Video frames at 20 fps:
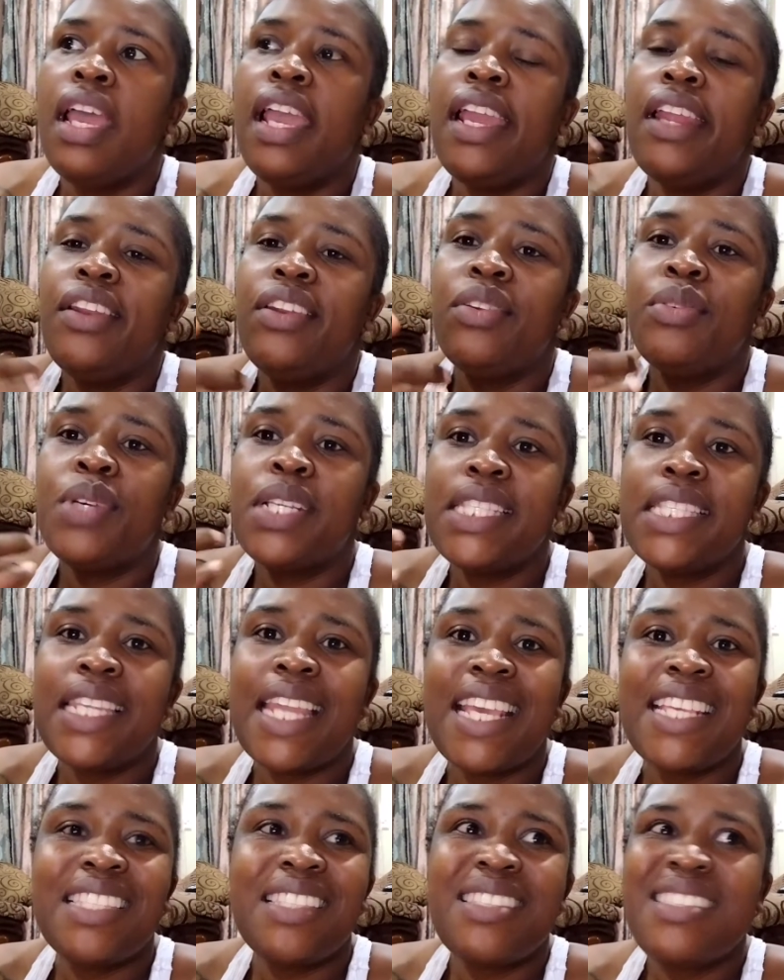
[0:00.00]
And what's
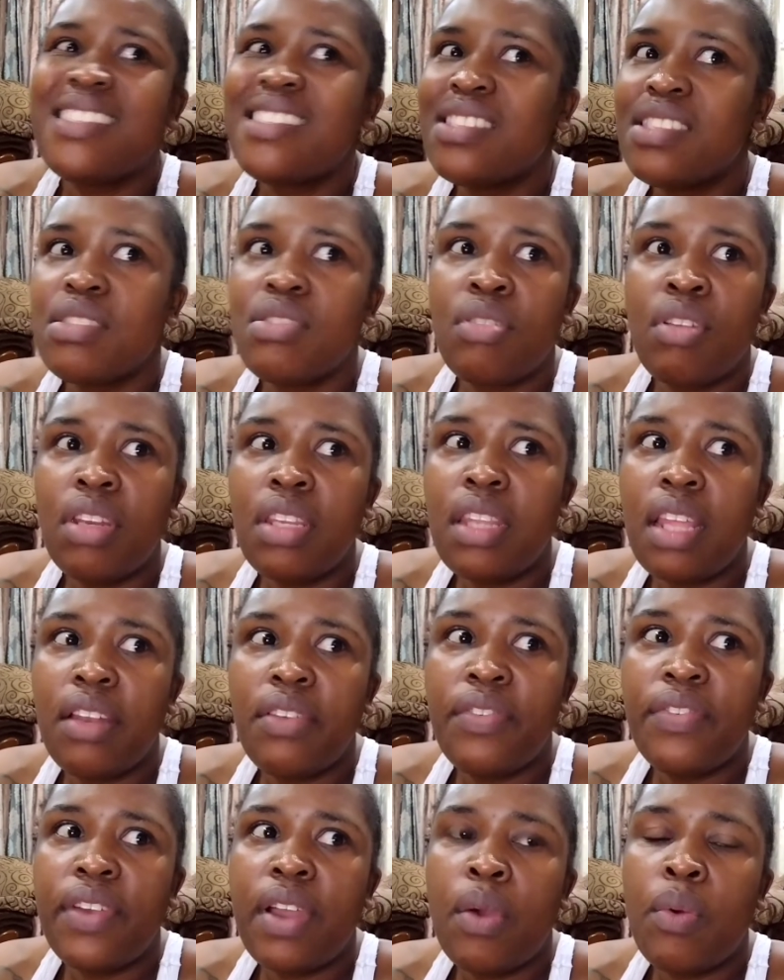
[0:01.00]
nice, it's not
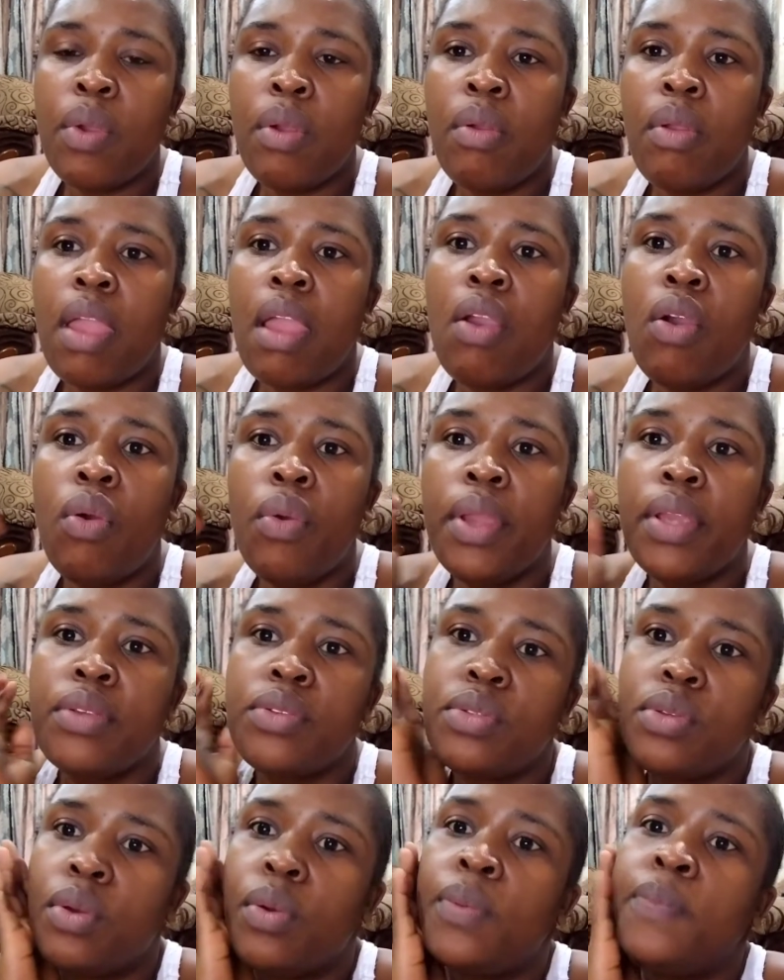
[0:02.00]
that far where we are going,
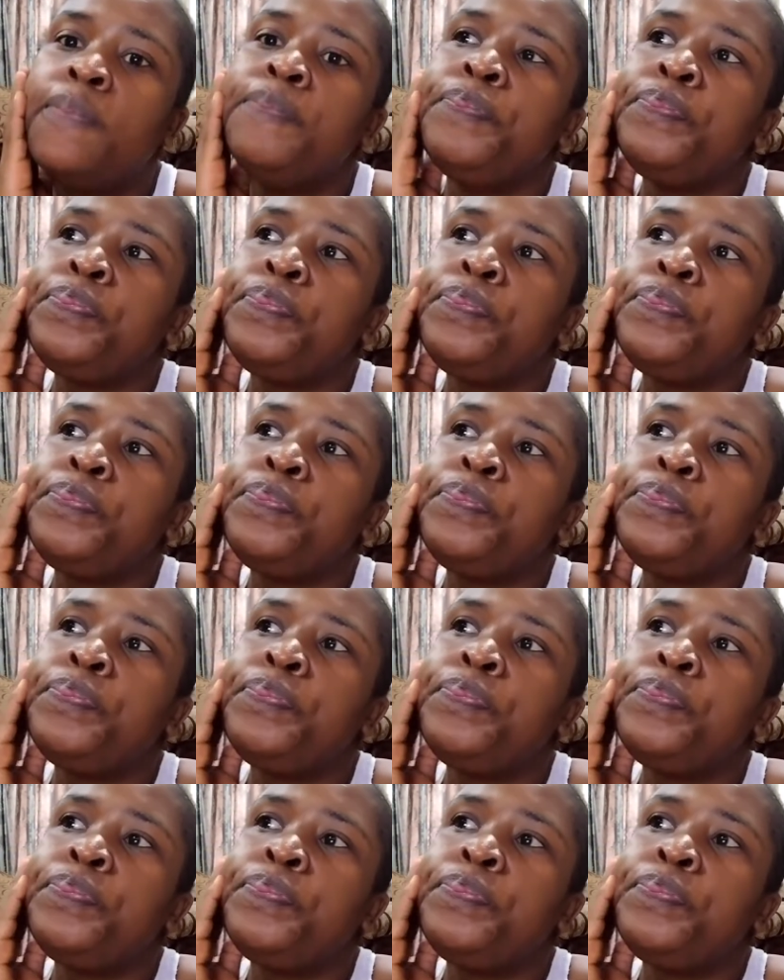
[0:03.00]
so